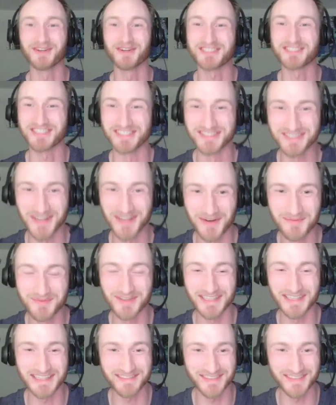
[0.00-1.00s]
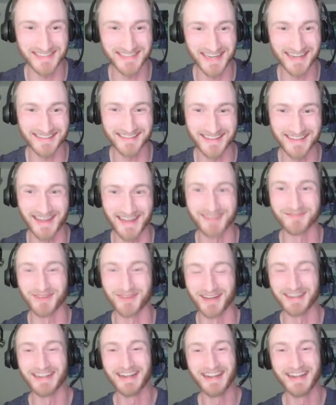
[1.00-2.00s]
Christians don't believe exactly that.
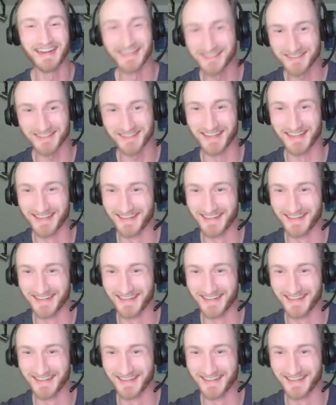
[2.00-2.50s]
But it's